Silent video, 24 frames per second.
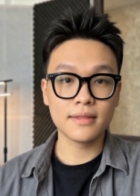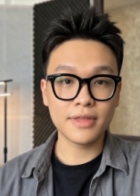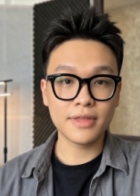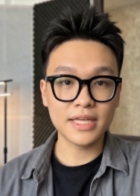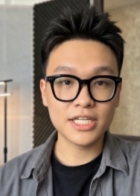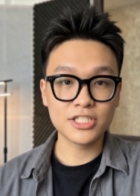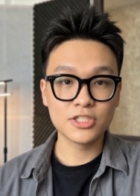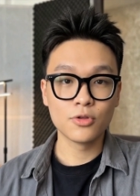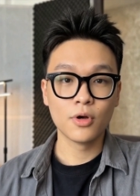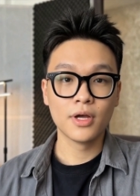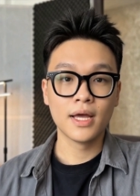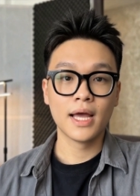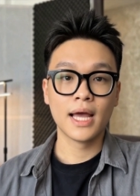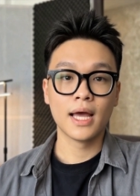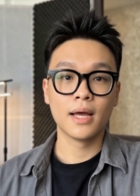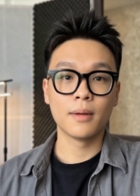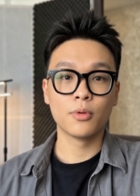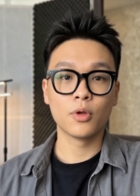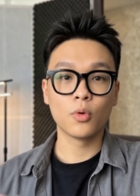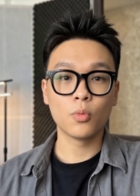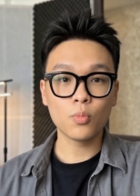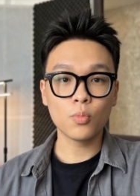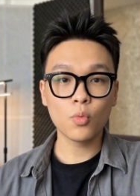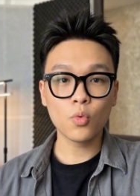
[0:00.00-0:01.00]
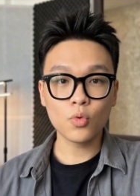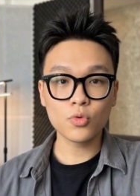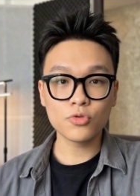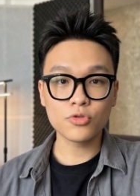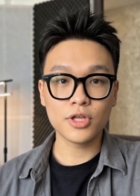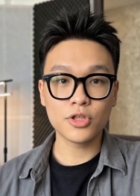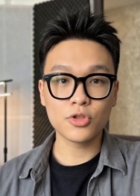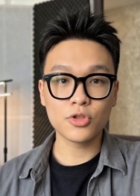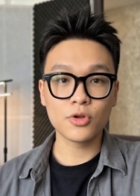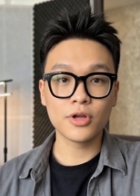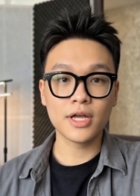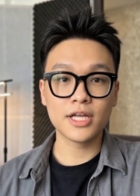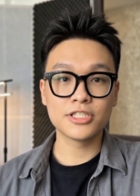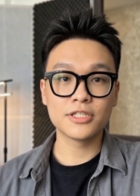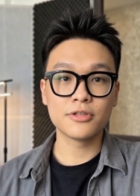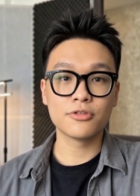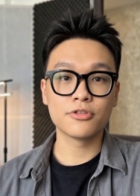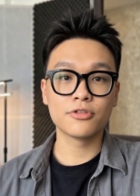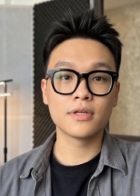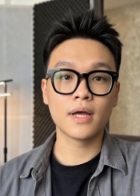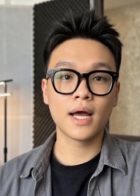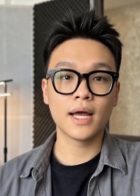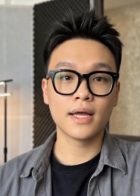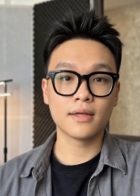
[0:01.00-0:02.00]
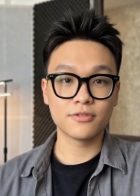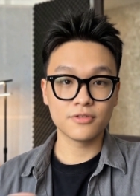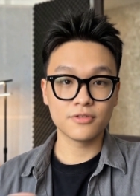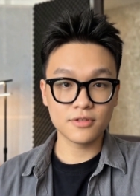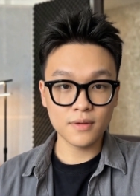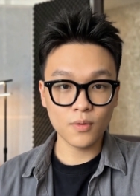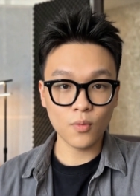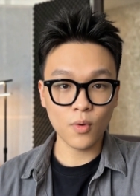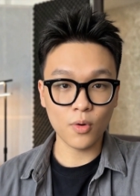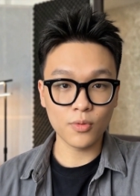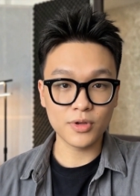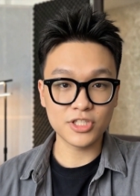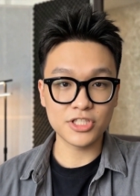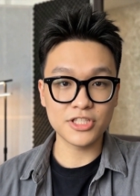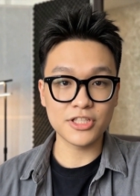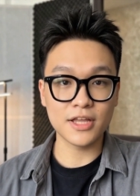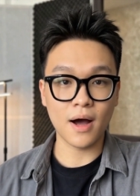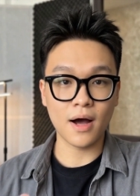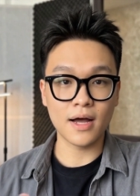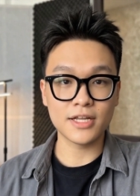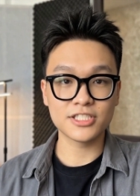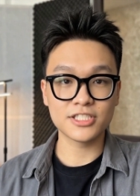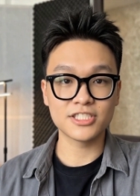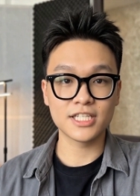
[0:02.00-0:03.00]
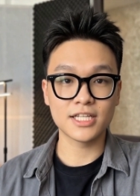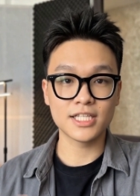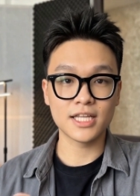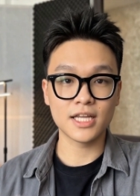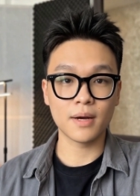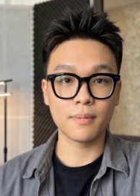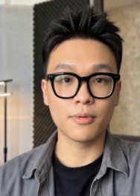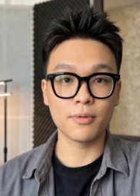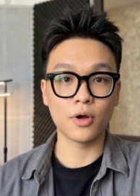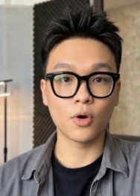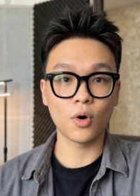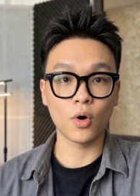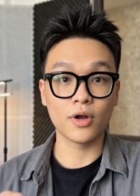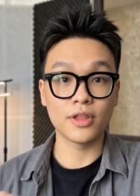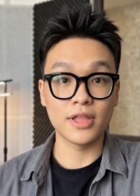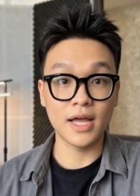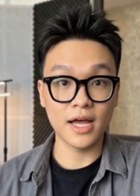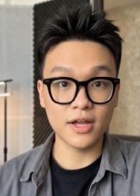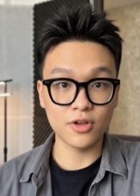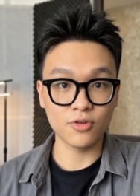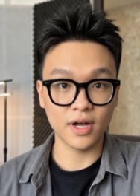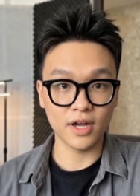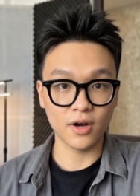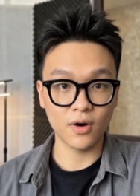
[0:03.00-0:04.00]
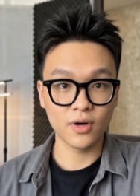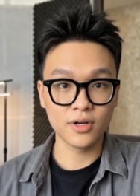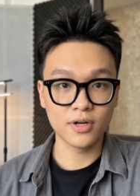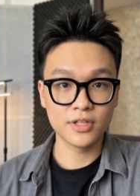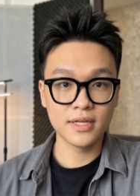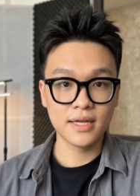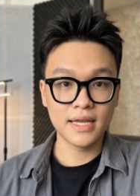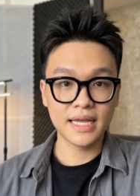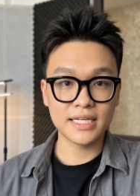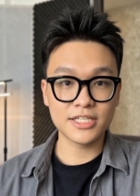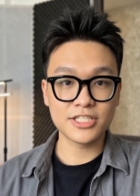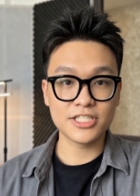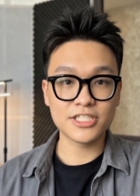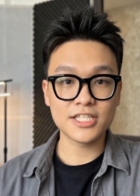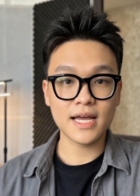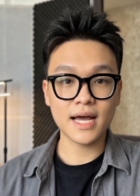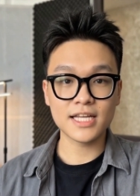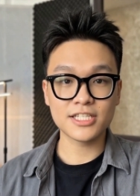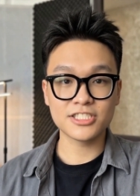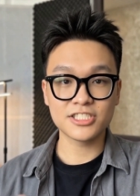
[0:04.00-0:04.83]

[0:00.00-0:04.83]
These will help you move into Lesson 5, where we start setting up the contact record inside